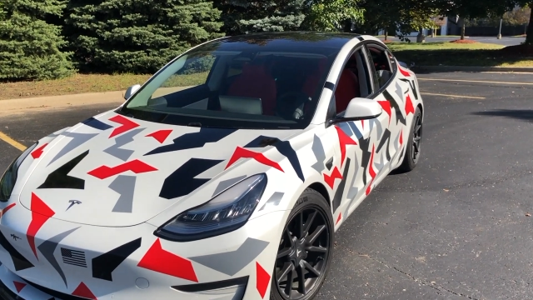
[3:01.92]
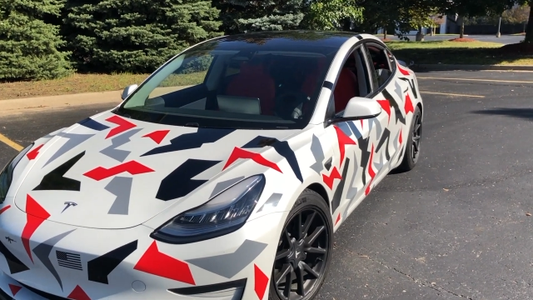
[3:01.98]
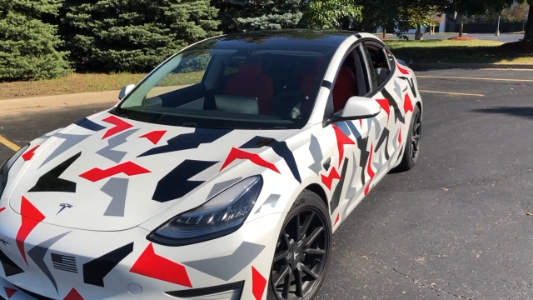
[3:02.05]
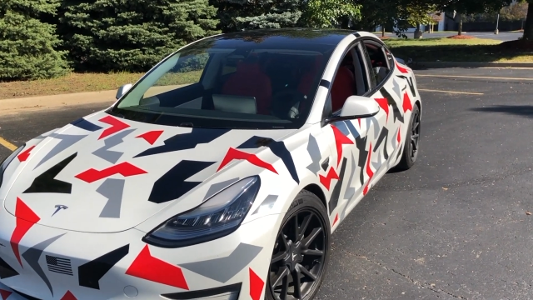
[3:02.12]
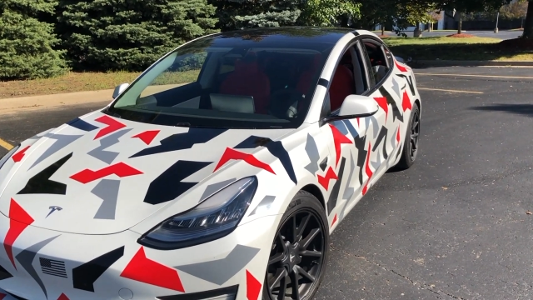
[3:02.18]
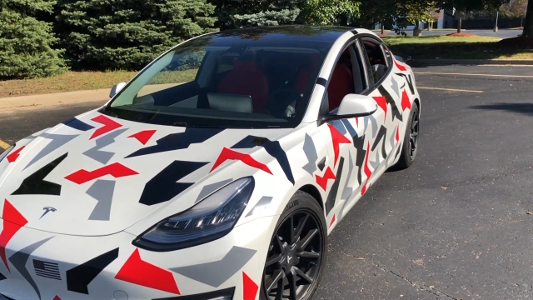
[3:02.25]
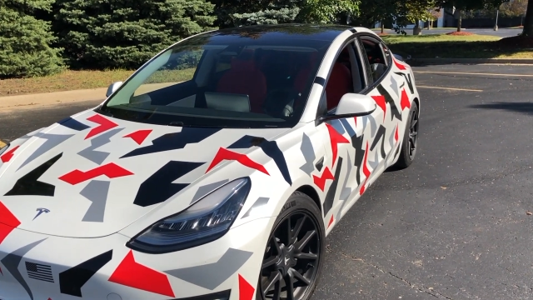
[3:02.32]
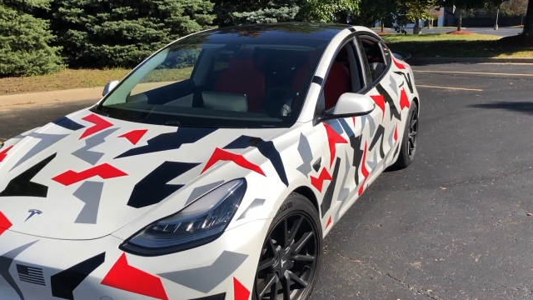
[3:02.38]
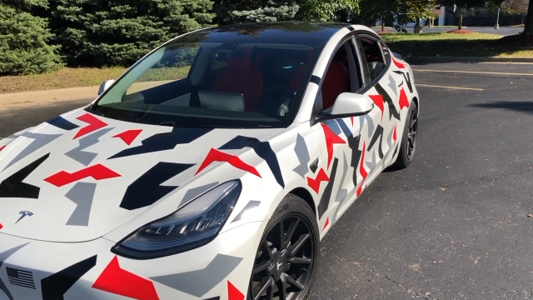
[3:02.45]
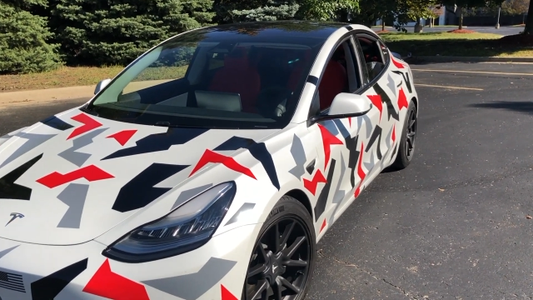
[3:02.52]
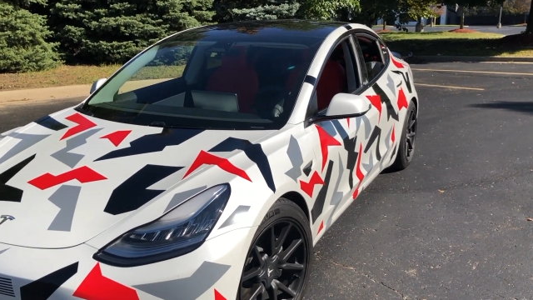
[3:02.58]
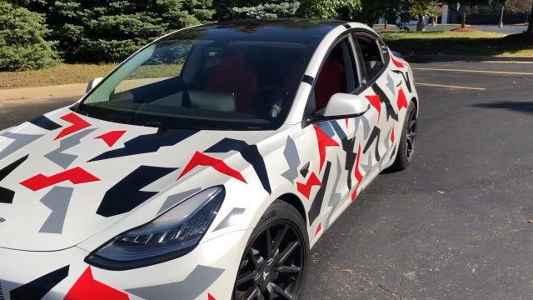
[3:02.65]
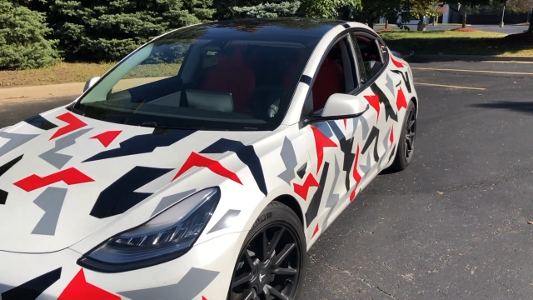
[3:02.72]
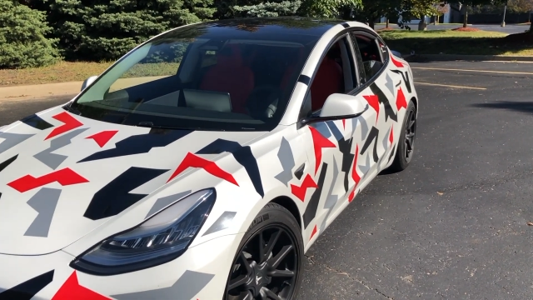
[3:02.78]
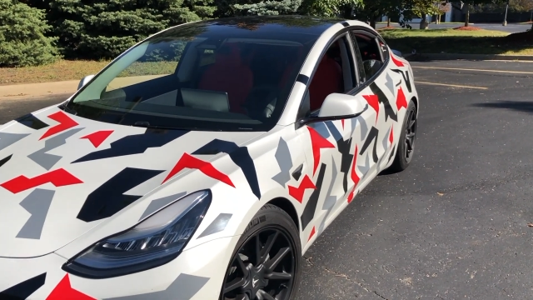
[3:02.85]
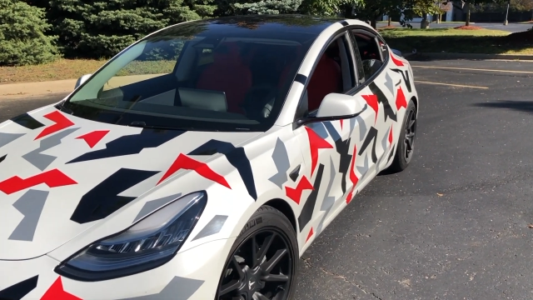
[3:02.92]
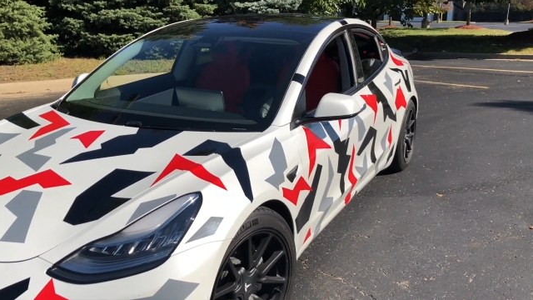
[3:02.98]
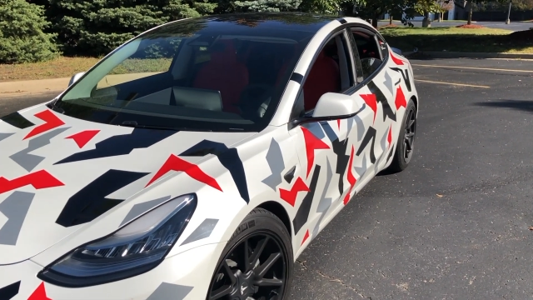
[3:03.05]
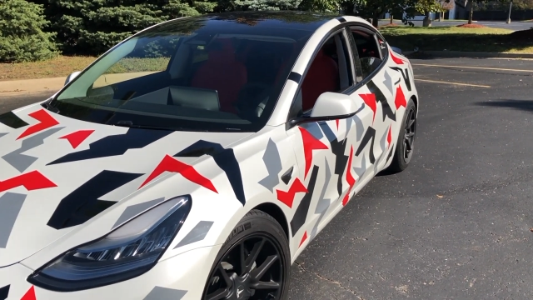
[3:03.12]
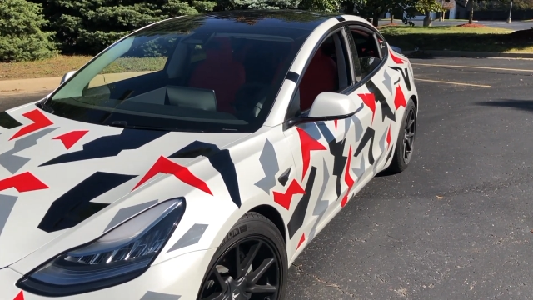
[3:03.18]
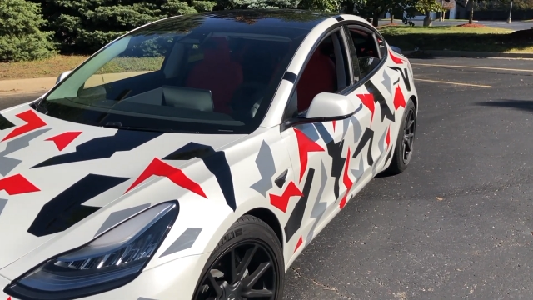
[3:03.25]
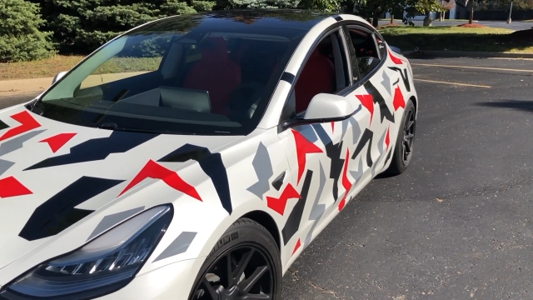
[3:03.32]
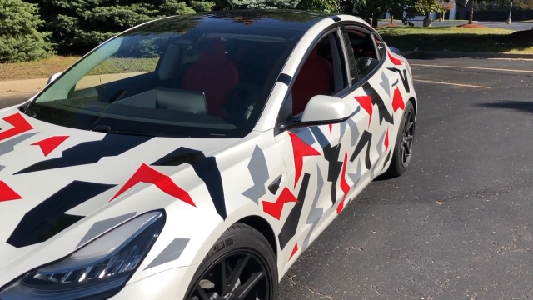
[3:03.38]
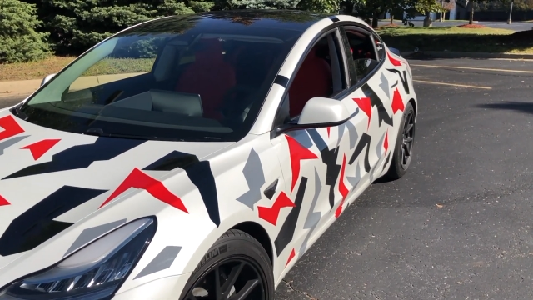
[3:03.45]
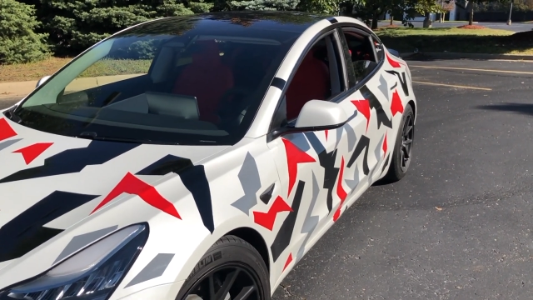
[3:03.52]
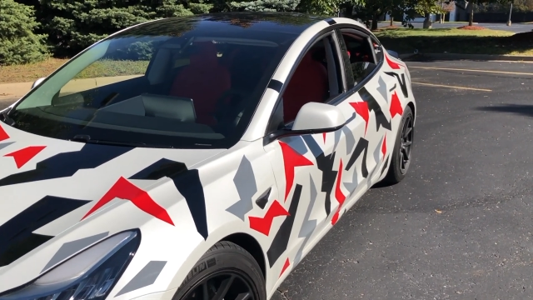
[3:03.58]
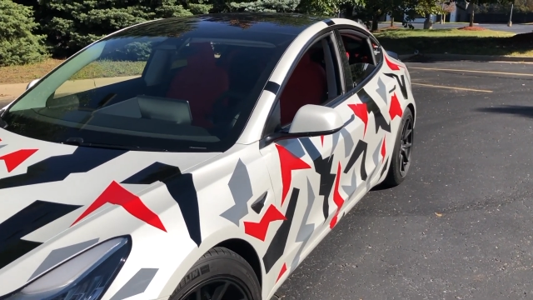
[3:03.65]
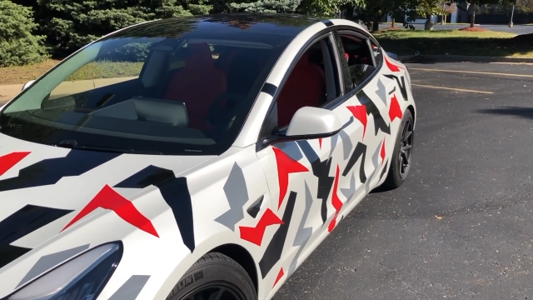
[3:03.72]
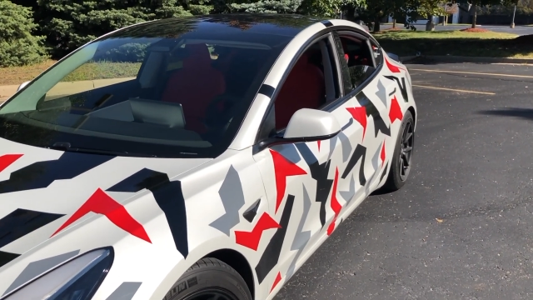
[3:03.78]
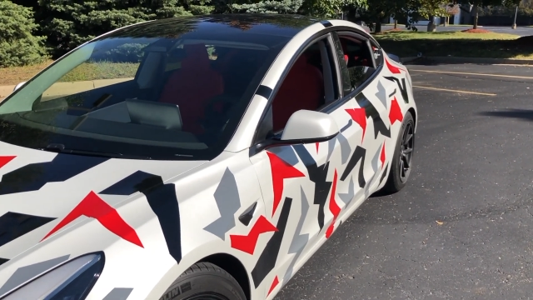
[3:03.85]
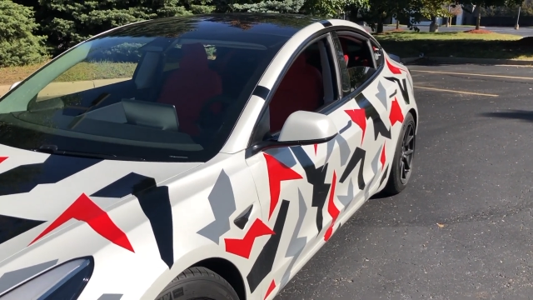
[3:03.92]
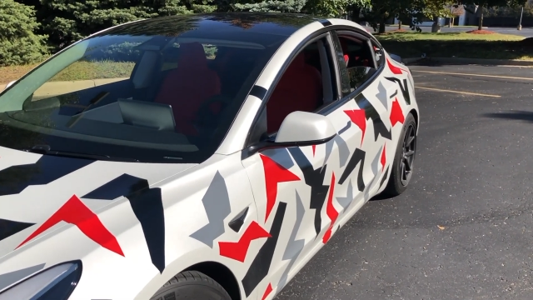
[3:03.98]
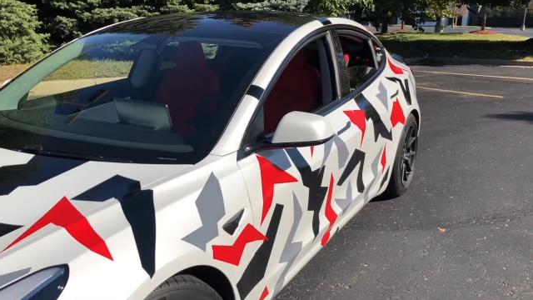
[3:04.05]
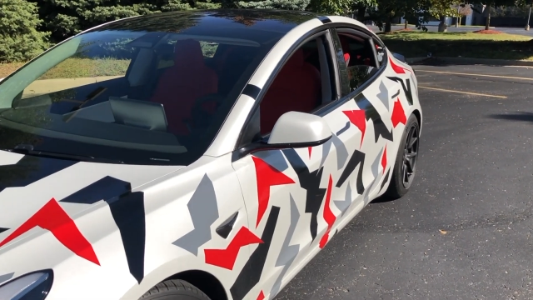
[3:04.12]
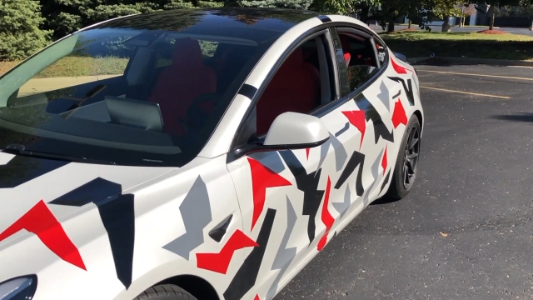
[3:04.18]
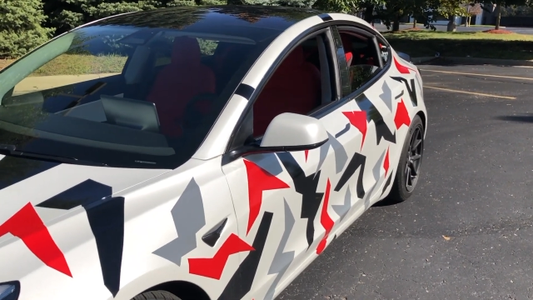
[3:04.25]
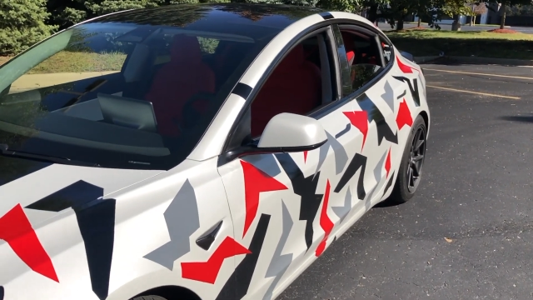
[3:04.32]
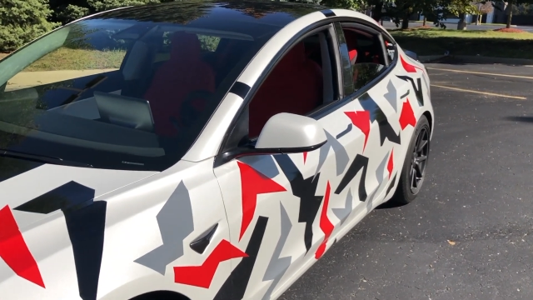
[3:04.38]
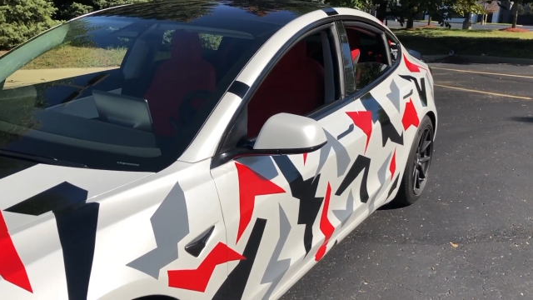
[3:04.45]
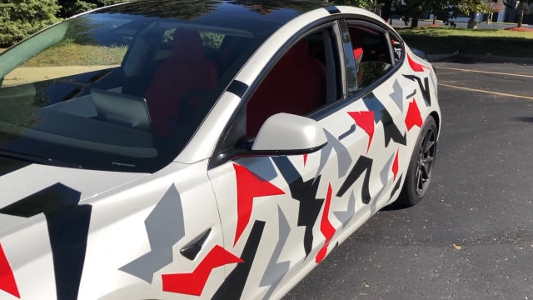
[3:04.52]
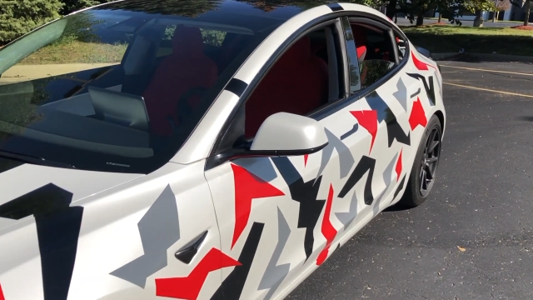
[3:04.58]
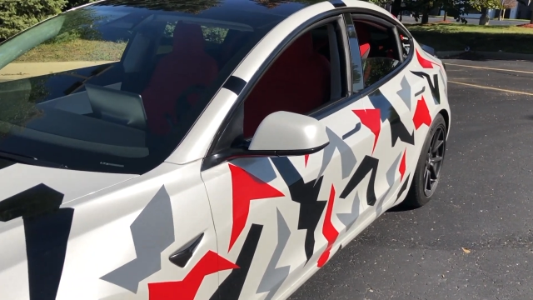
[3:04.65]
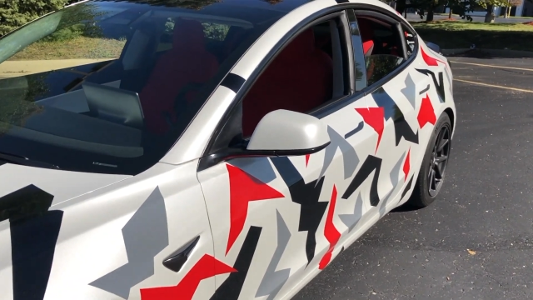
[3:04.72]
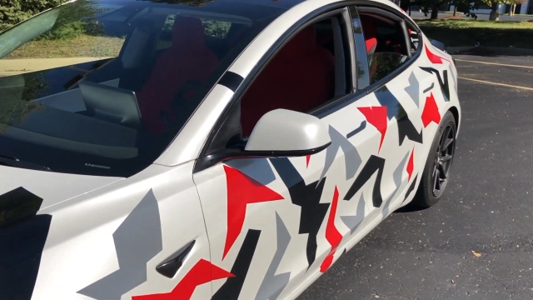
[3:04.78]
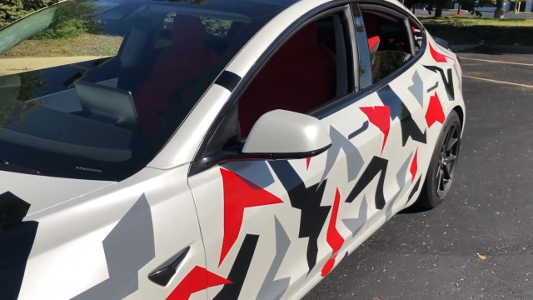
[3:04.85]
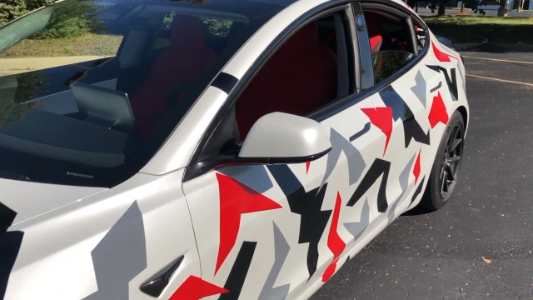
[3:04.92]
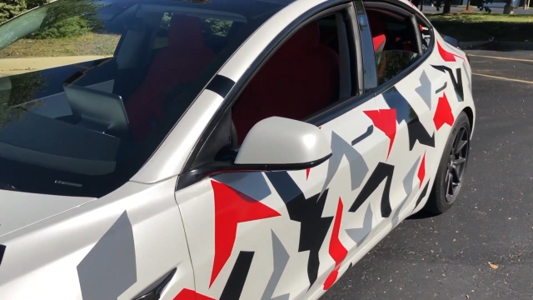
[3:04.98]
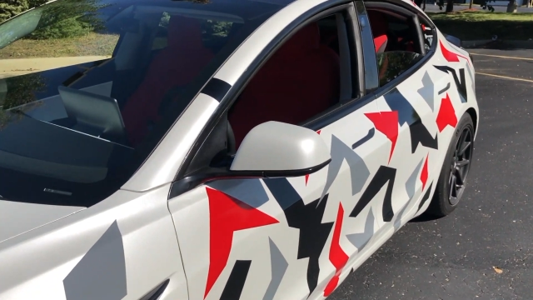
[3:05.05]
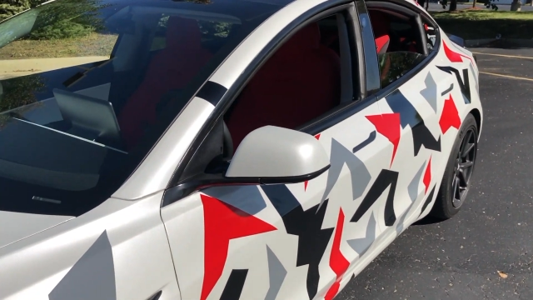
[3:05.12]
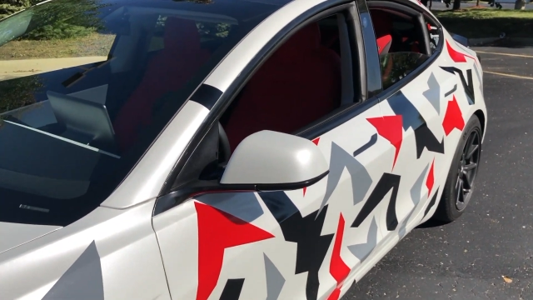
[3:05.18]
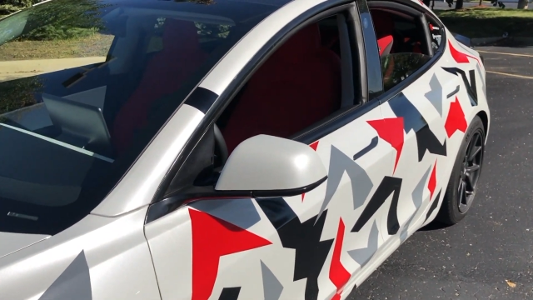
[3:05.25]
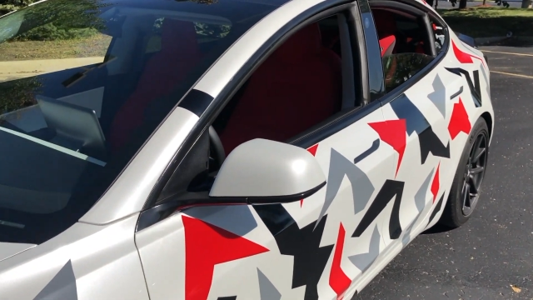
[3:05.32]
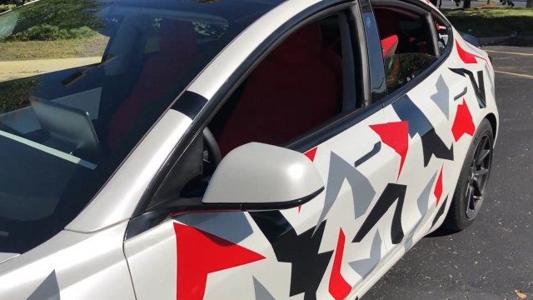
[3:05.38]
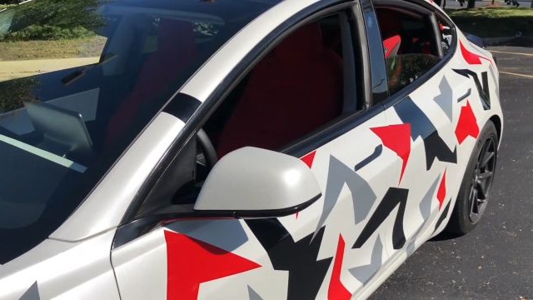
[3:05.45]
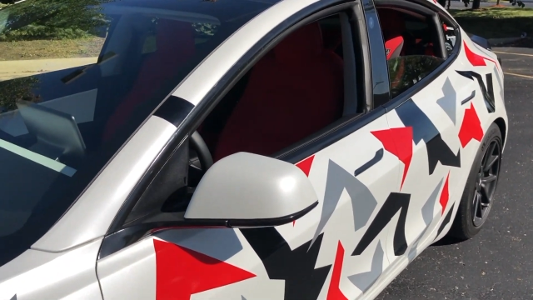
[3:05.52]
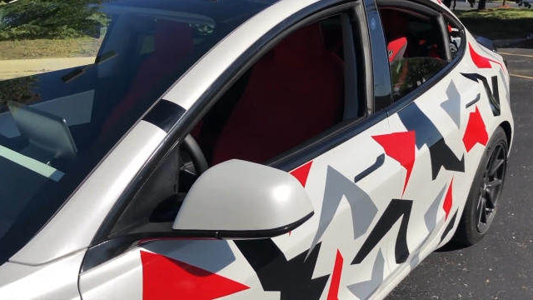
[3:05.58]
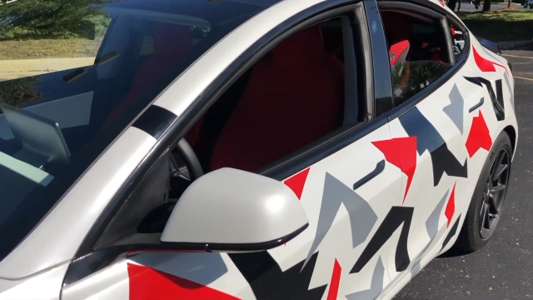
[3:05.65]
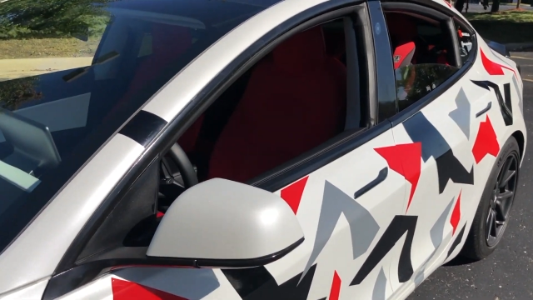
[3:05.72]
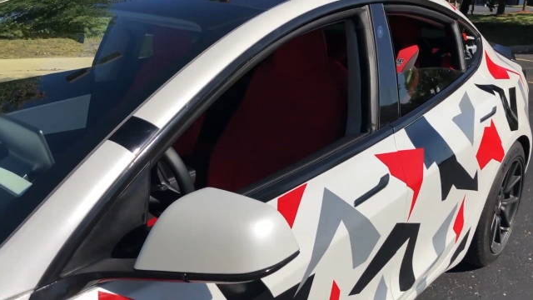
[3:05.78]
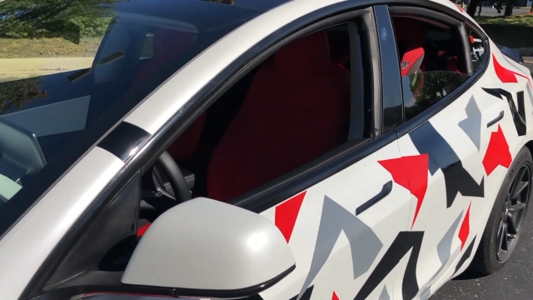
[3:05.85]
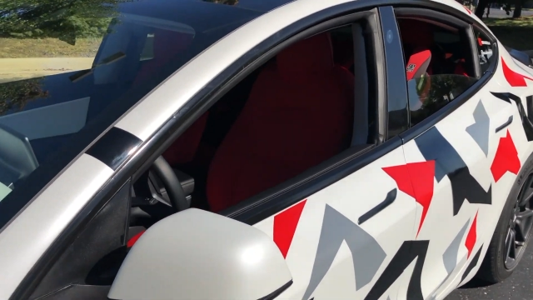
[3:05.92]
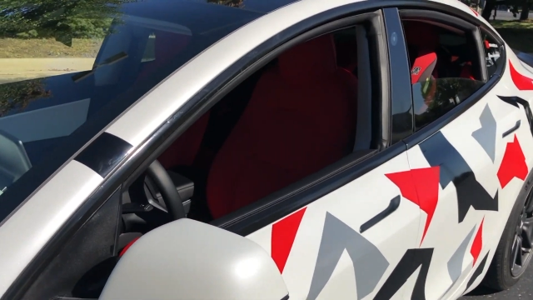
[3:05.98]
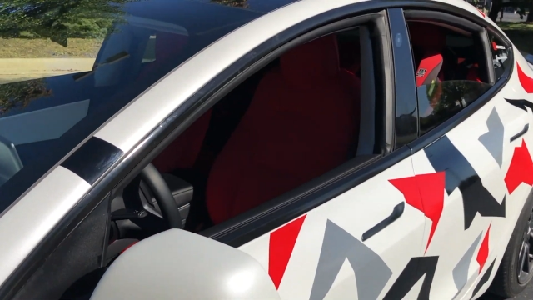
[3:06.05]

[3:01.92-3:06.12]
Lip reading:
No face is visible, so there are no lips to read.